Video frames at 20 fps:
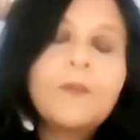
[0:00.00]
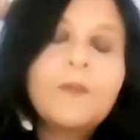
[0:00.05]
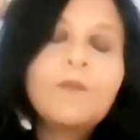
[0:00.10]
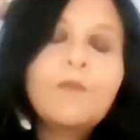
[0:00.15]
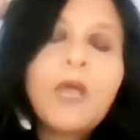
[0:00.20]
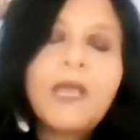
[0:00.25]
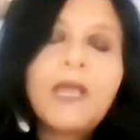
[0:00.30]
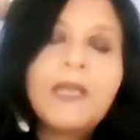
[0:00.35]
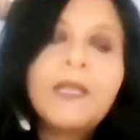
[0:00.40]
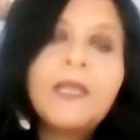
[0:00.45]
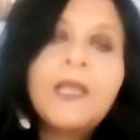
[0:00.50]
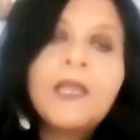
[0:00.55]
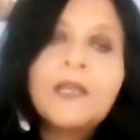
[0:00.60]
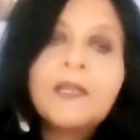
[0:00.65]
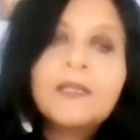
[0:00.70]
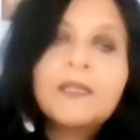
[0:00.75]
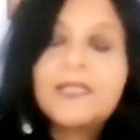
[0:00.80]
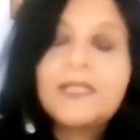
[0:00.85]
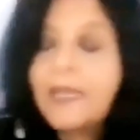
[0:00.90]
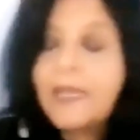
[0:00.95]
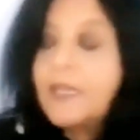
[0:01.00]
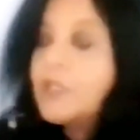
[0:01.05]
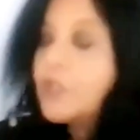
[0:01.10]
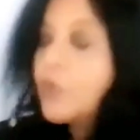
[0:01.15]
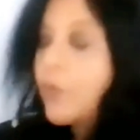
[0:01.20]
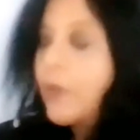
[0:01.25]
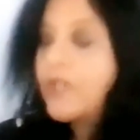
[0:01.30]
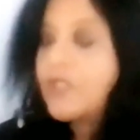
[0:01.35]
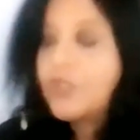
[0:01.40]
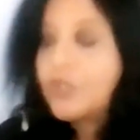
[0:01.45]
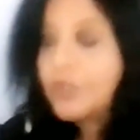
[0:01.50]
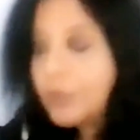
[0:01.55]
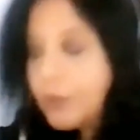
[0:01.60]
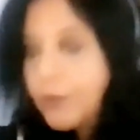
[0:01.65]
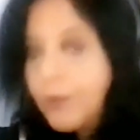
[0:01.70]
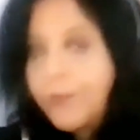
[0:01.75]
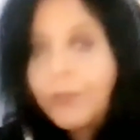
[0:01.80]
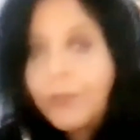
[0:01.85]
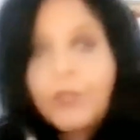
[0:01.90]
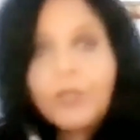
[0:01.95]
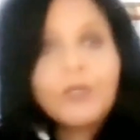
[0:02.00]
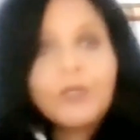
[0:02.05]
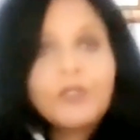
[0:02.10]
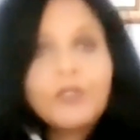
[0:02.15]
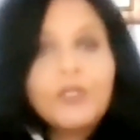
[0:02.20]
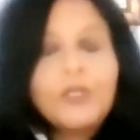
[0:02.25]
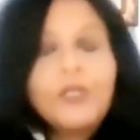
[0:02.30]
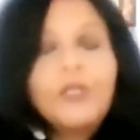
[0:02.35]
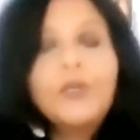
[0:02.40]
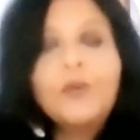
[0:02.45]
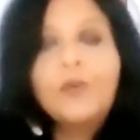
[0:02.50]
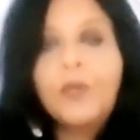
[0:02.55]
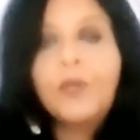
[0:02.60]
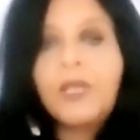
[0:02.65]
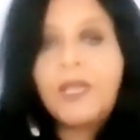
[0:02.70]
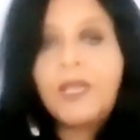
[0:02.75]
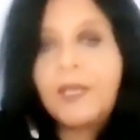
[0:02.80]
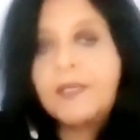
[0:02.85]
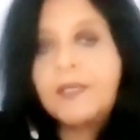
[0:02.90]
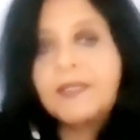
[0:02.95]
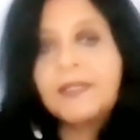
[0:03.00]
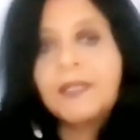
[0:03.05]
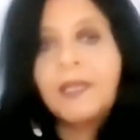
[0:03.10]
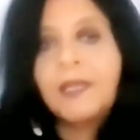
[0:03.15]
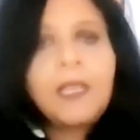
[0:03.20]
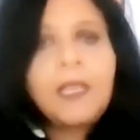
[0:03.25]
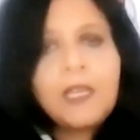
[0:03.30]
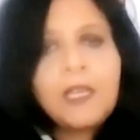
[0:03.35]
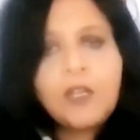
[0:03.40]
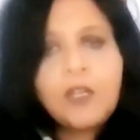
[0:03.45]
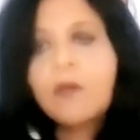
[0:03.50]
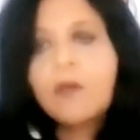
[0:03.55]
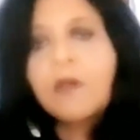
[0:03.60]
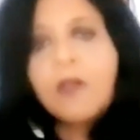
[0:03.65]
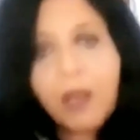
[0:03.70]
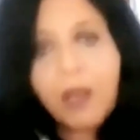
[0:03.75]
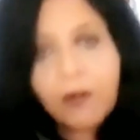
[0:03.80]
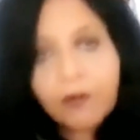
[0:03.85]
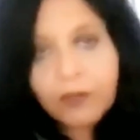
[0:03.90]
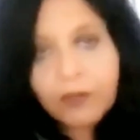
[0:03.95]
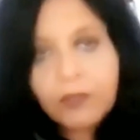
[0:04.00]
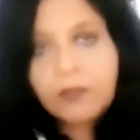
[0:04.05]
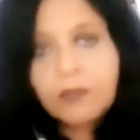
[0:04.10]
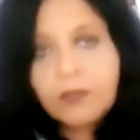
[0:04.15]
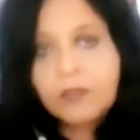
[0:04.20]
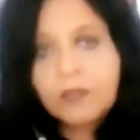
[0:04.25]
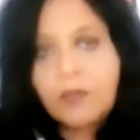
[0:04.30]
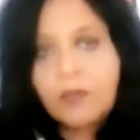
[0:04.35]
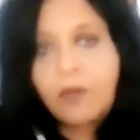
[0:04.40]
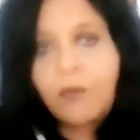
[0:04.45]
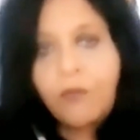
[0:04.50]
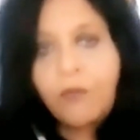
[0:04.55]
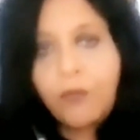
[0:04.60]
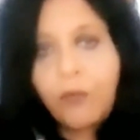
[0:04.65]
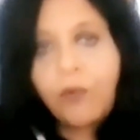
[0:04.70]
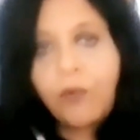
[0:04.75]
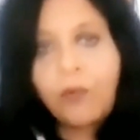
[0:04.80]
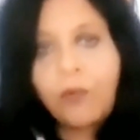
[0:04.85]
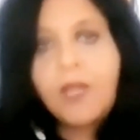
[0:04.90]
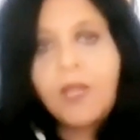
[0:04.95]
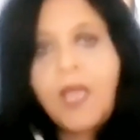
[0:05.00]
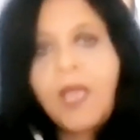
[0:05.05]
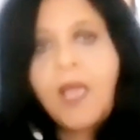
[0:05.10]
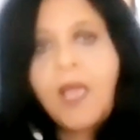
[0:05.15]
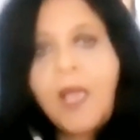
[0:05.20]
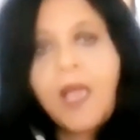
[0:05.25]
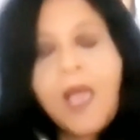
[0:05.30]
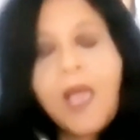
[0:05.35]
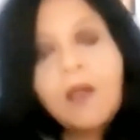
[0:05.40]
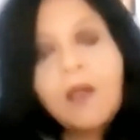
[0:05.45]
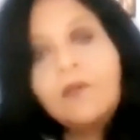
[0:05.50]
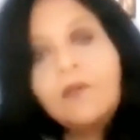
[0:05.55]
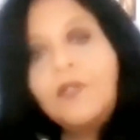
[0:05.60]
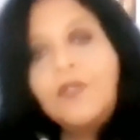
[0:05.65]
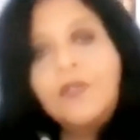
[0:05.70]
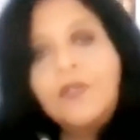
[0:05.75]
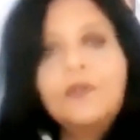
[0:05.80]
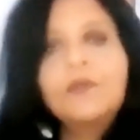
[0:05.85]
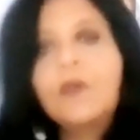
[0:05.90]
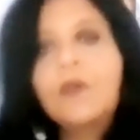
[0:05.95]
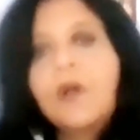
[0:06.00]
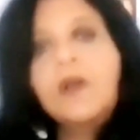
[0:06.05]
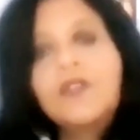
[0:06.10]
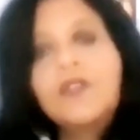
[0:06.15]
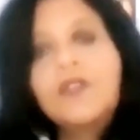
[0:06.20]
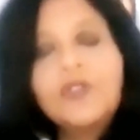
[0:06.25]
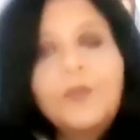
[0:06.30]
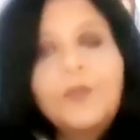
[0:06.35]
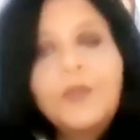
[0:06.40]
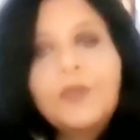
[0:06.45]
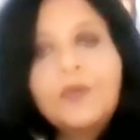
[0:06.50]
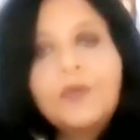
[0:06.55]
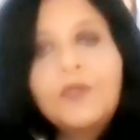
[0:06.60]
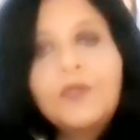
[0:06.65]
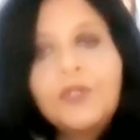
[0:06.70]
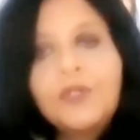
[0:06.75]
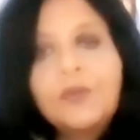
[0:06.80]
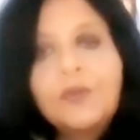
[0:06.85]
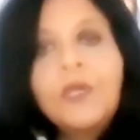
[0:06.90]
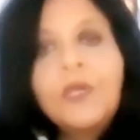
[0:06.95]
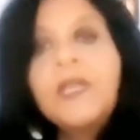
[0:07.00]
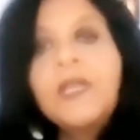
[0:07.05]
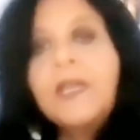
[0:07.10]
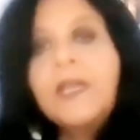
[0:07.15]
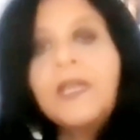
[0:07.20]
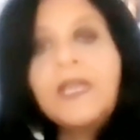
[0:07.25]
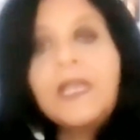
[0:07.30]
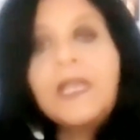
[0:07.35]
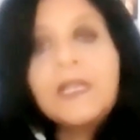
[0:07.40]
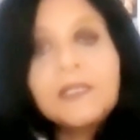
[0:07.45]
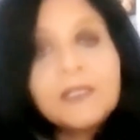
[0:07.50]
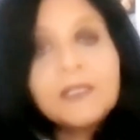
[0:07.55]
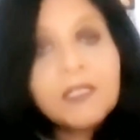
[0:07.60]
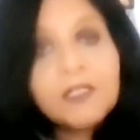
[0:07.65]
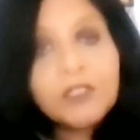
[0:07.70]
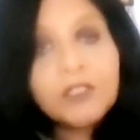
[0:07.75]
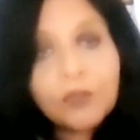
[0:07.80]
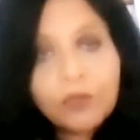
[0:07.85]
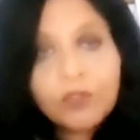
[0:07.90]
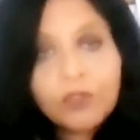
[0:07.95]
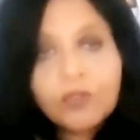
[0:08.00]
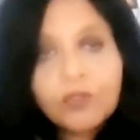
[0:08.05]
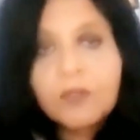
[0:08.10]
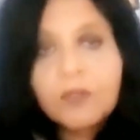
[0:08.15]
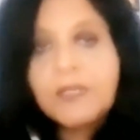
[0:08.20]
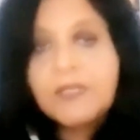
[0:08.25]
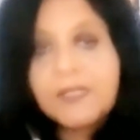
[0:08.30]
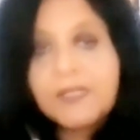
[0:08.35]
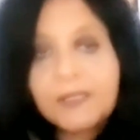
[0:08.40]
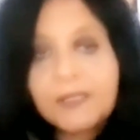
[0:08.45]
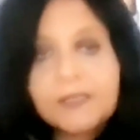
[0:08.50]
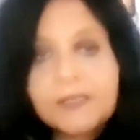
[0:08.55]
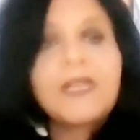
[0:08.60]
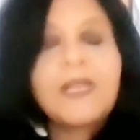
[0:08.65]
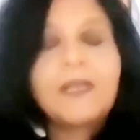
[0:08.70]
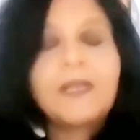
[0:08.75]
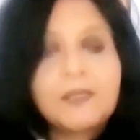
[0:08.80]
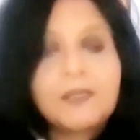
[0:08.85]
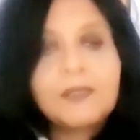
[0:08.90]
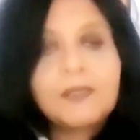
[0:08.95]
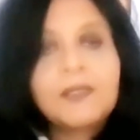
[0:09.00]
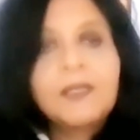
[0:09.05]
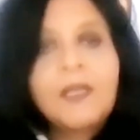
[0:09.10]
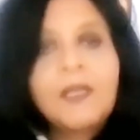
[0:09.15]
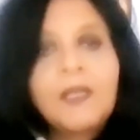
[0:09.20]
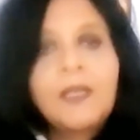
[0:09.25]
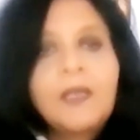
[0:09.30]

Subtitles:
My second question to you is, in your current role, how do you contribute to institutional success?